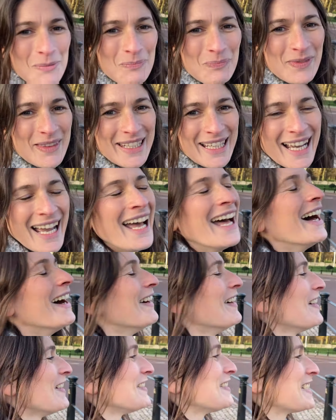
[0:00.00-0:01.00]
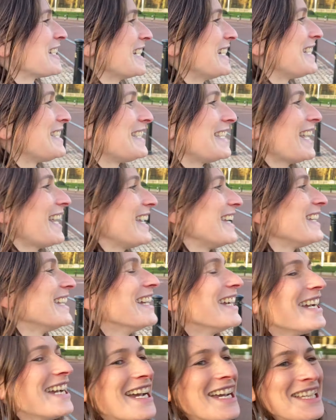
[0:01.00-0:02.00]
I was going to say,
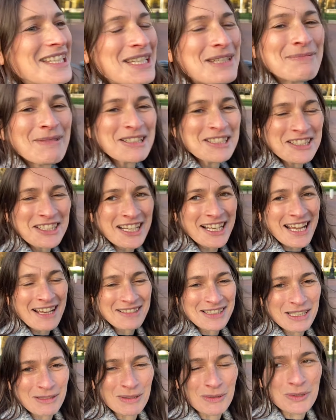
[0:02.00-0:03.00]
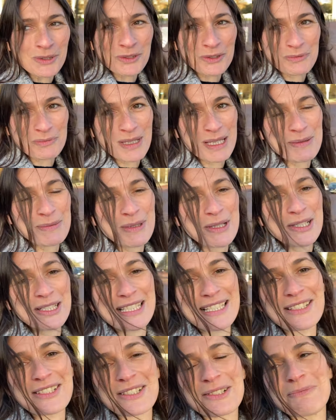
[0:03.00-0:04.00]
you must check out Tim's walk with me because he's
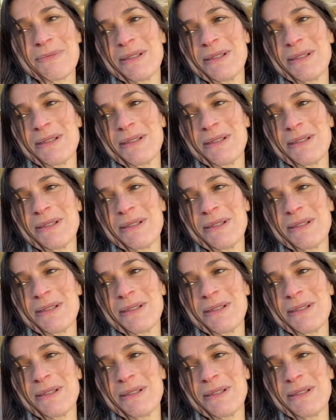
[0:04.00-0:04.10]
going to be